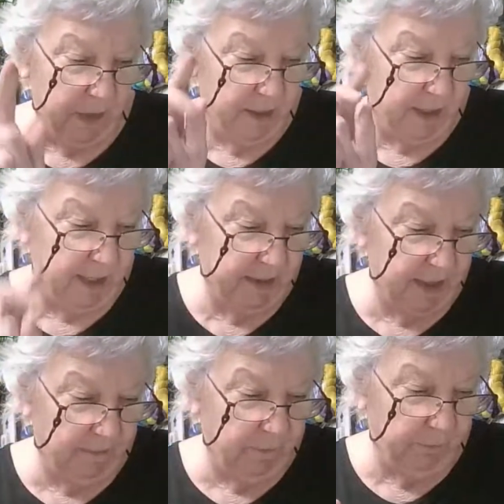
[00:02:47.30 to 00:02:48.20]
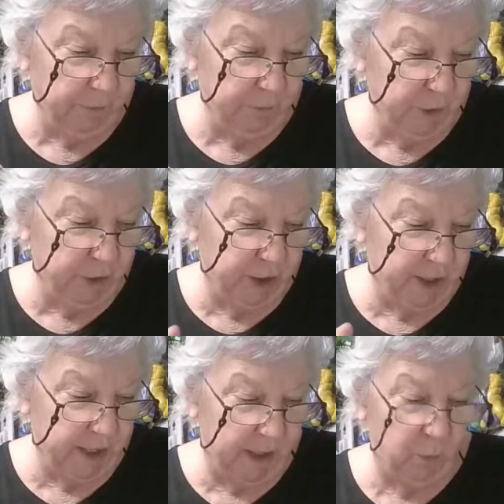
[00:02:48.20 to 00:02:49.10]
in Monday, 7 from
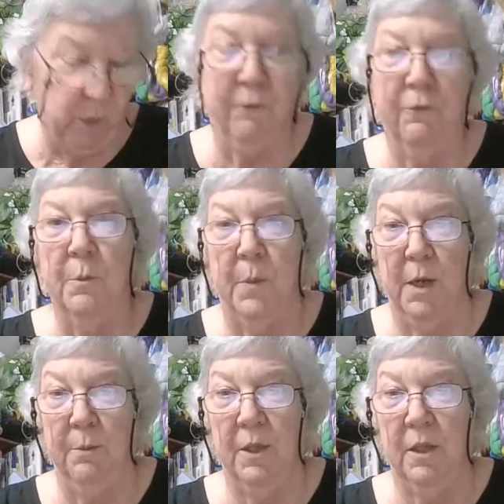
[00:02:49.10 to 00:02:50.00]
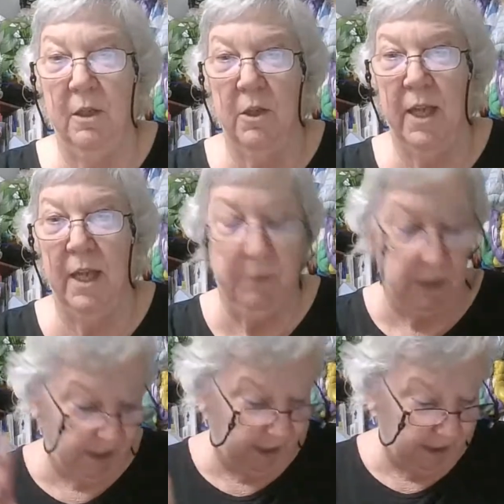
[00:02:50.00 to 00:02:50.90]
Regina, and 1 from Barbara Clark
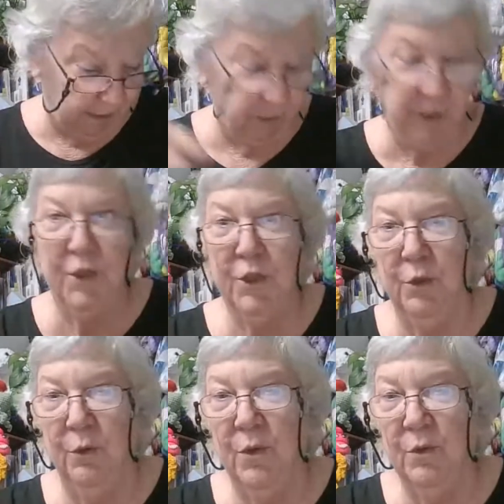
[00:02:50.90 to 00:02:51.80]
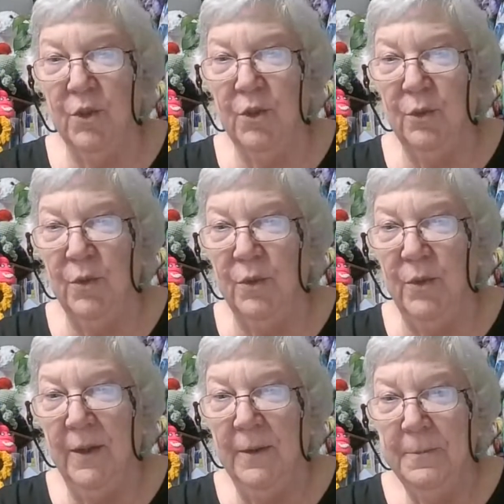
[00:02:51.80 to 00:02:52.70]
came today, and I'm going to show those to
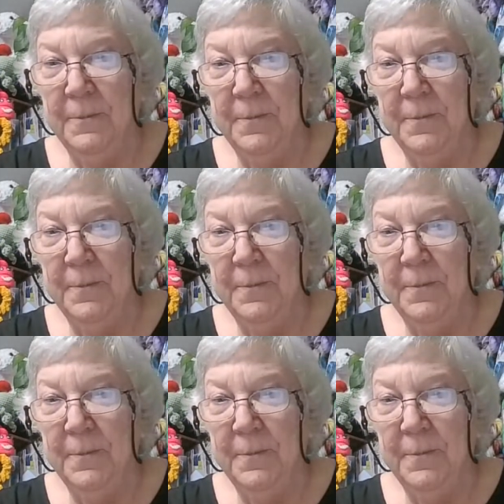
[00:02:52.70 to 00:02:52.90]
you.